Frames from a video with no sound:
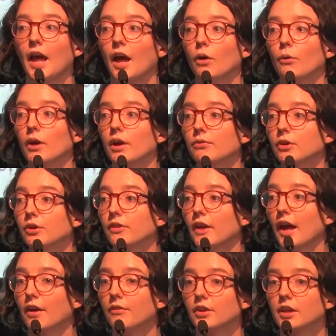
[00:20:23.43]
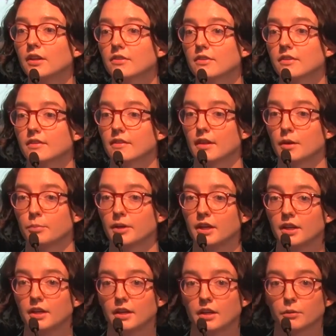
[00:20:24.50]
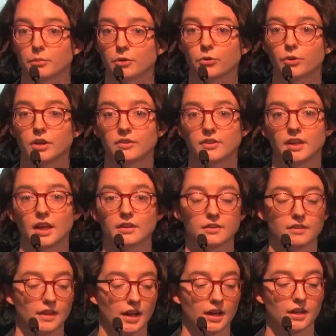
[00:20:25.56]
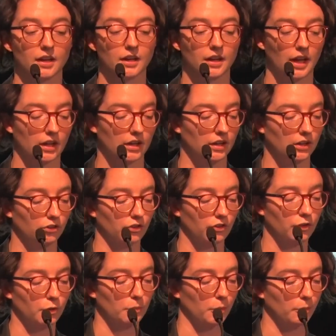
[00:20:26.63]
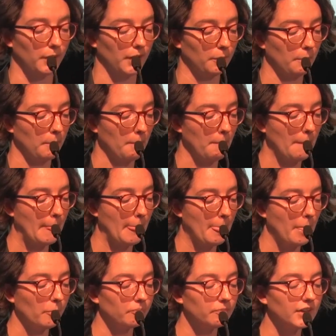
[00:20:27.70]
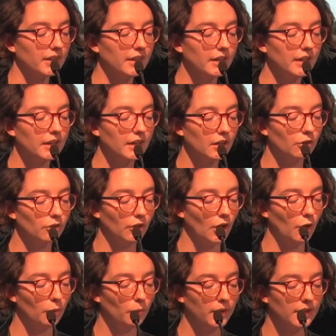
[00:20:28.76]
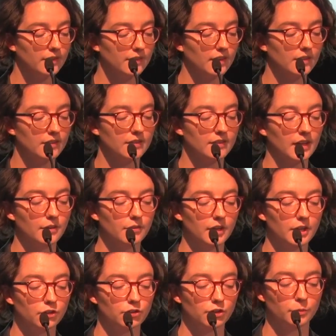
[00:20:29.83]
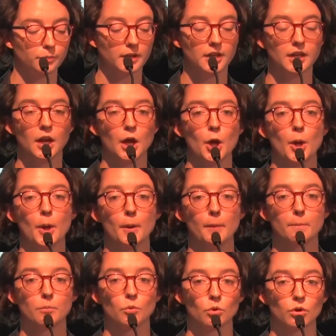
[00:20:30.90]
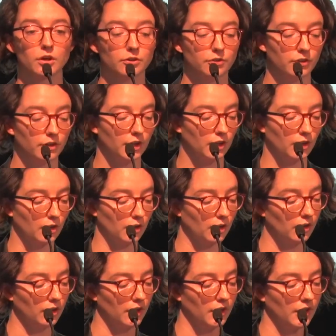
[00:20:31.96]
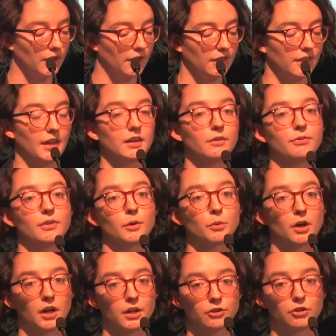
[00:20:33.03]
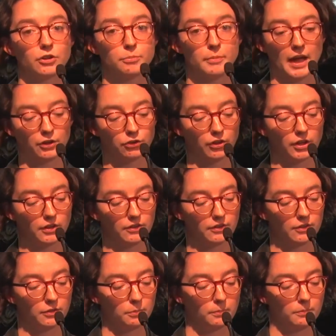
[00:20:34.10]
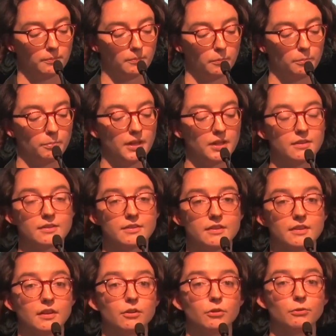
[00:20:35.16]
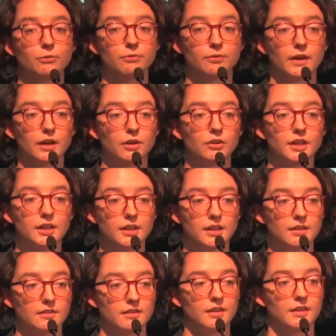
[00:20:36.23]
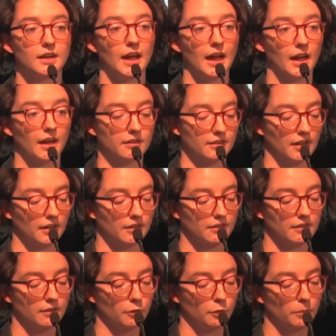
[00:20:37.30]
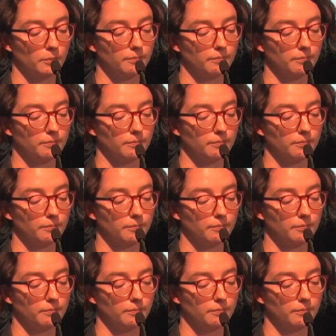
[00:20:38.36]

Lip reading: However, the evidence is limited, and I'm going to get to that again in just a moment. The key here, though, is that savings should be more secure than if they were under the mattress, but still very easy to access.